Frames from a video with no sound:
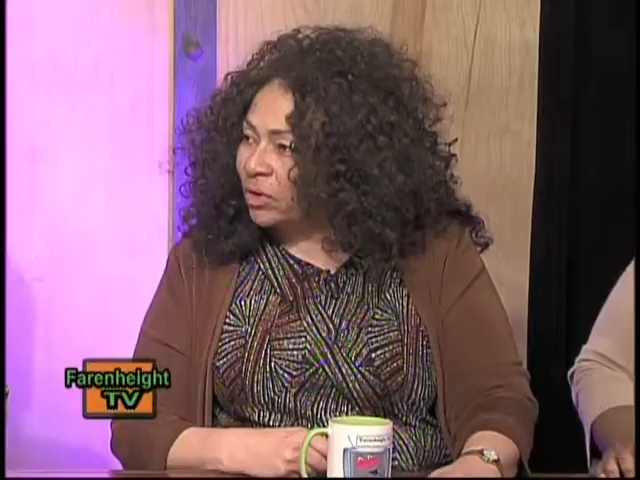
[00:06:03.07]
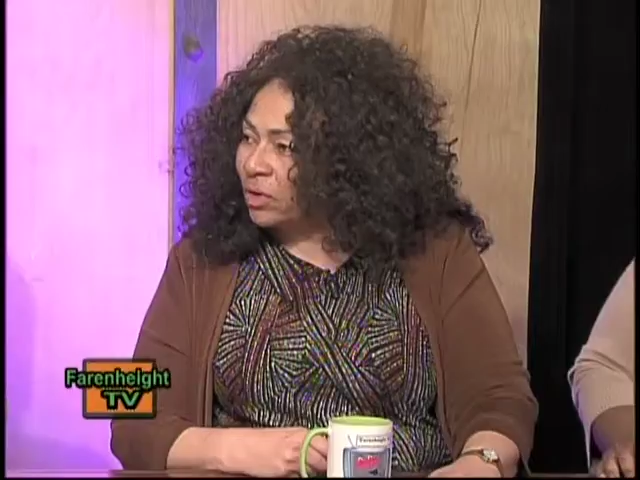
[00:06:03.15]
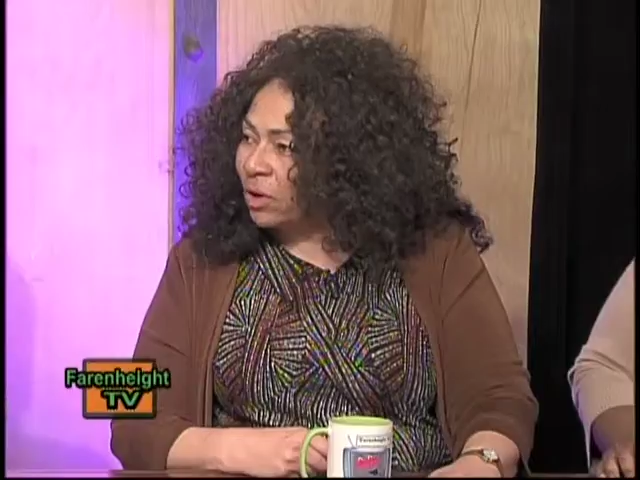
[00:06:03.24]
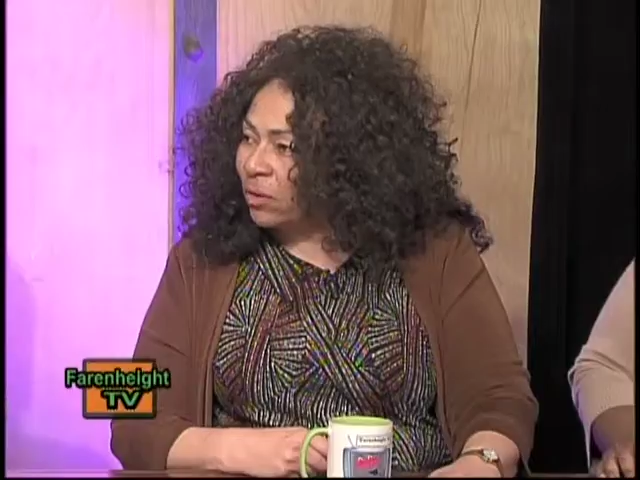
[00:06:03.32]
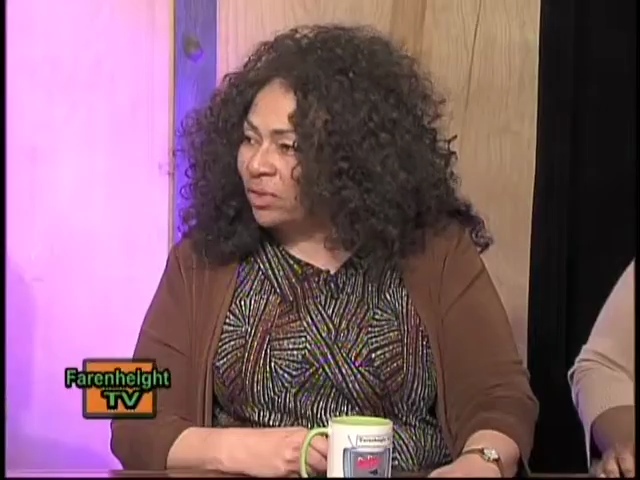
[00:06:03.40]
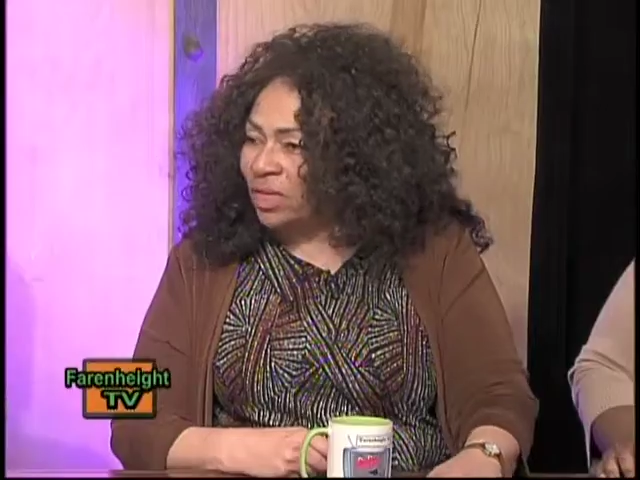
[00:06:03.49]
You mm-hmm.
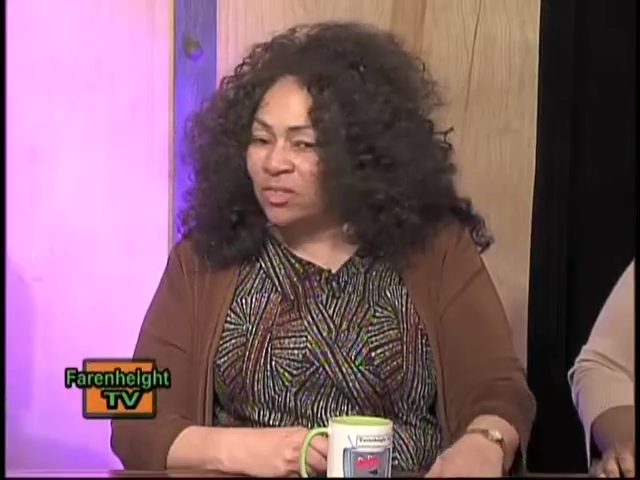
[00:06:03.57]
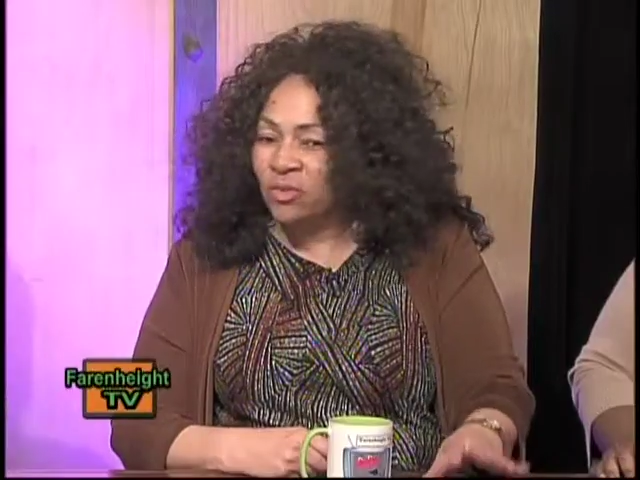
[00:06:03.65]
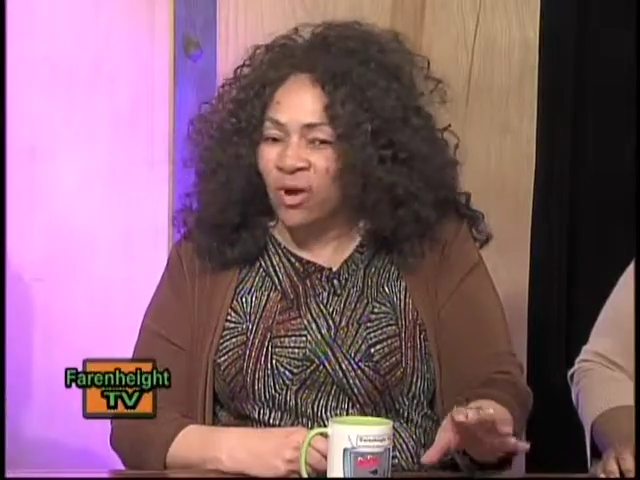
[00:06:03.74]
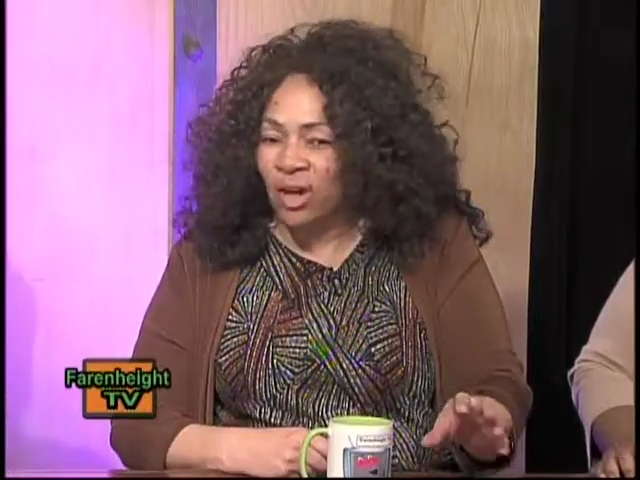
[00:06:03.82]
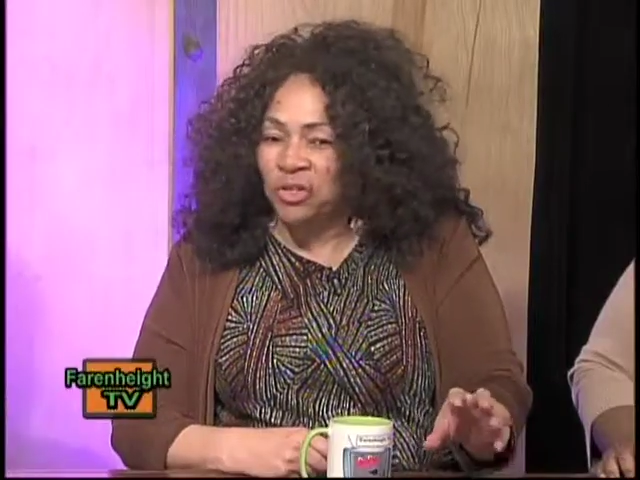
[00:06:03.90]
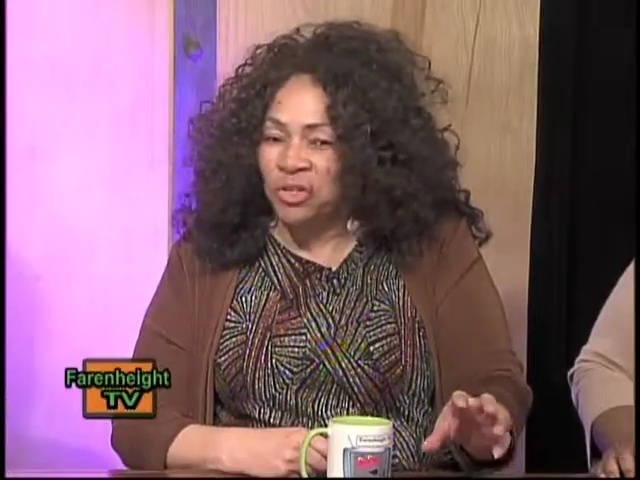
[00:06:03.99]
know, these mm-hmm.
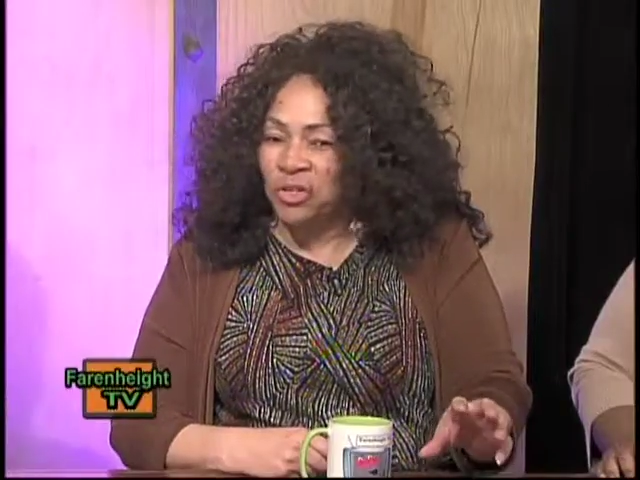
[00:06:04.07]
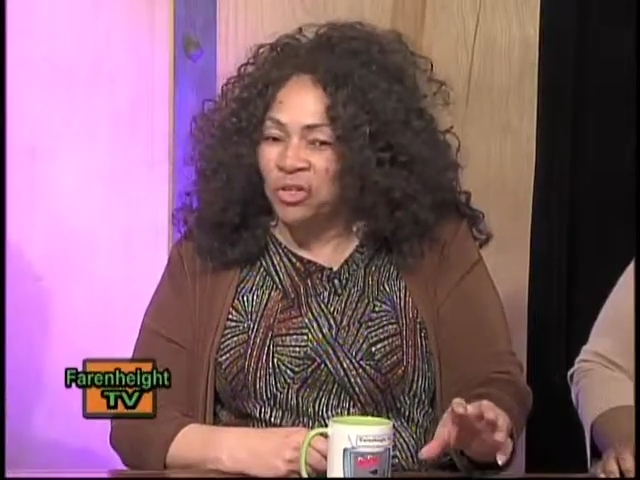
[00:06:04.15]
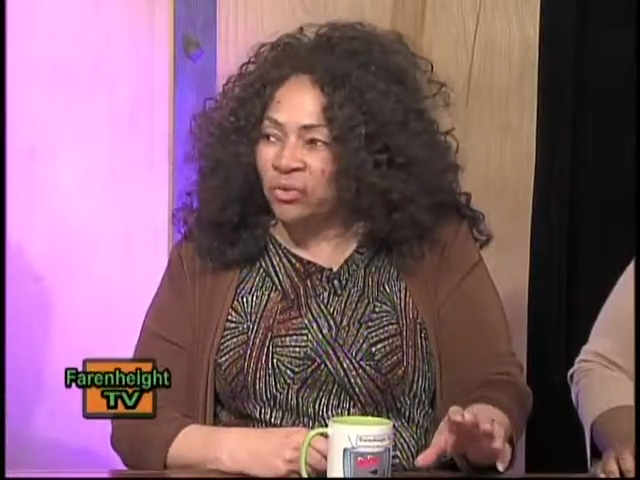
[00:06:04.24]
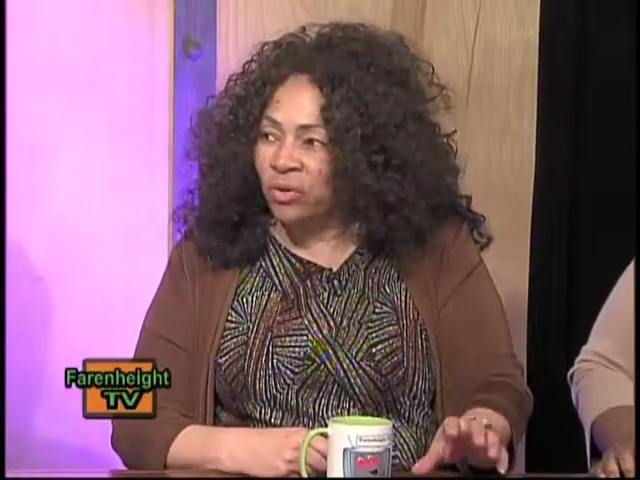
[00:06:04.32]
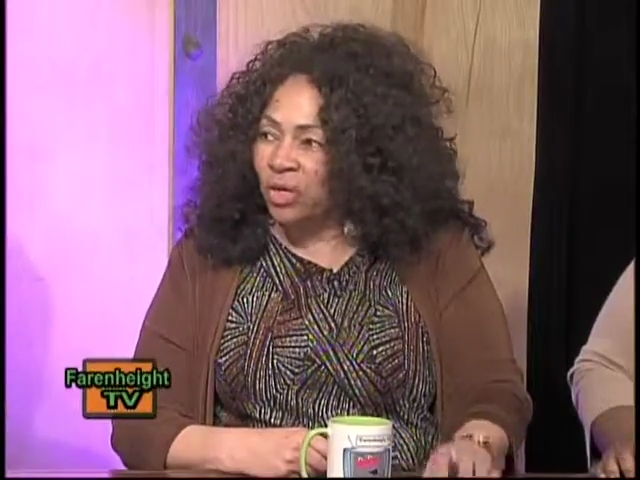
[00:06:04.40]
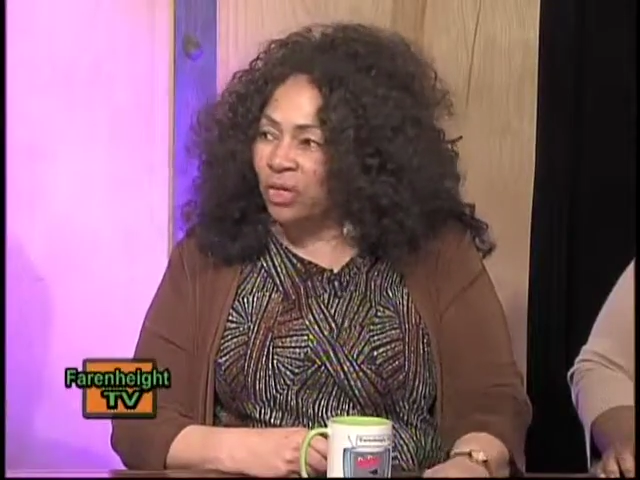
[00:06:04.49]
are our
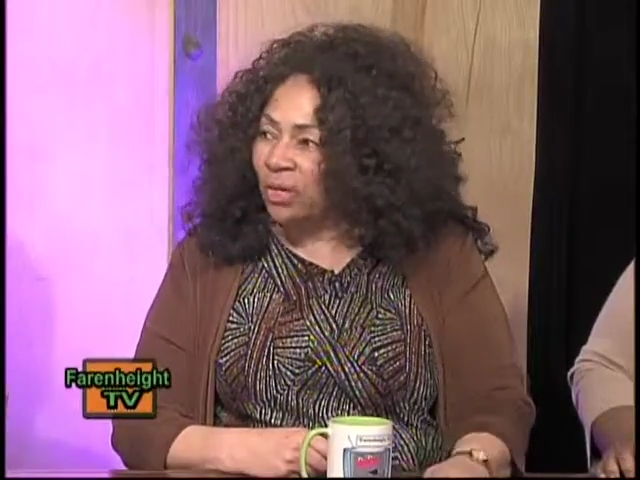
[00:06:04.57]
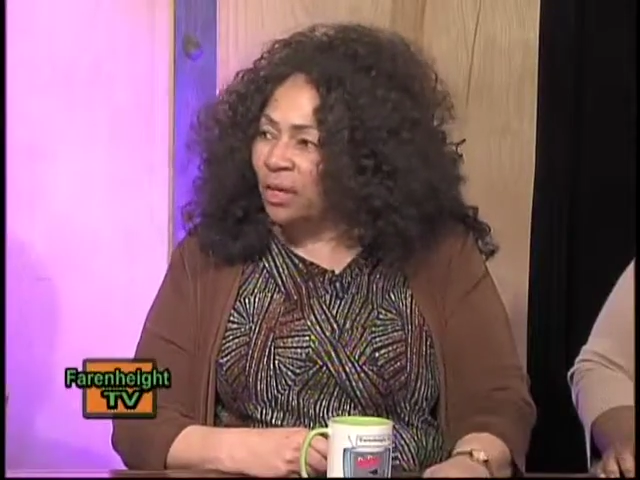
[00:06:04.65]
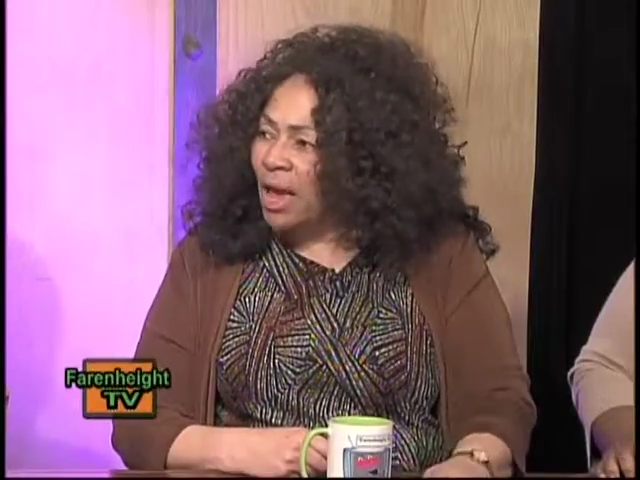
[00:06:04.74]
children.